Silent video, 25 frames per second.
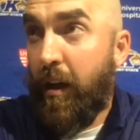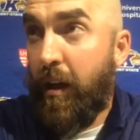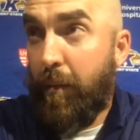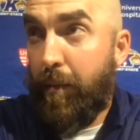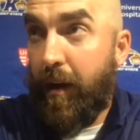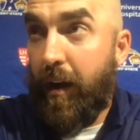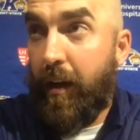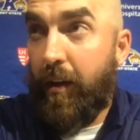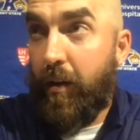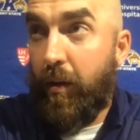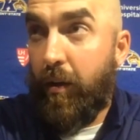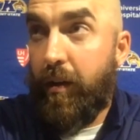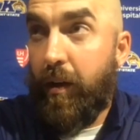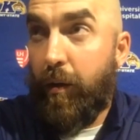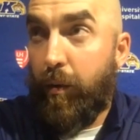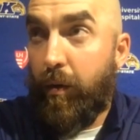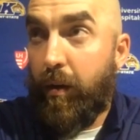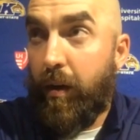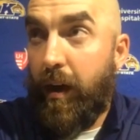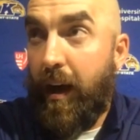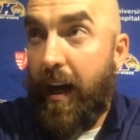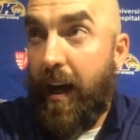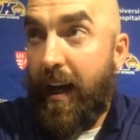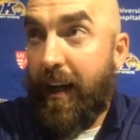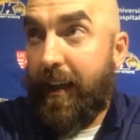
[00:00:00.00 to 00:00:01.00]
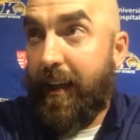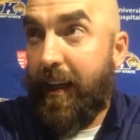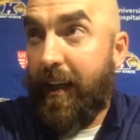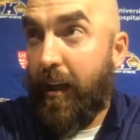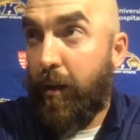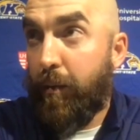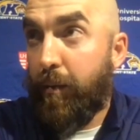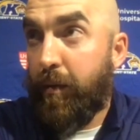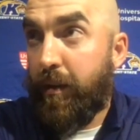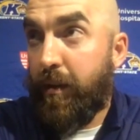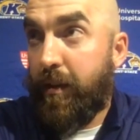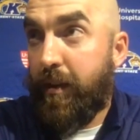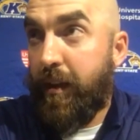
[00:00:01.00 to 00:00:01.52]
But I know that we're a high
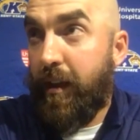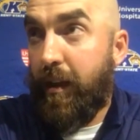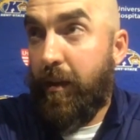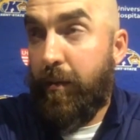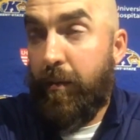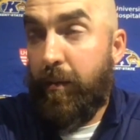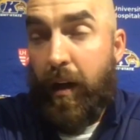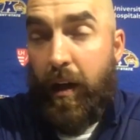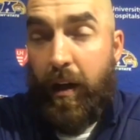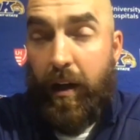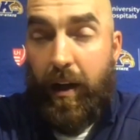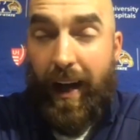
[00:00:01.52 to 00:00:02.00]
caliber team,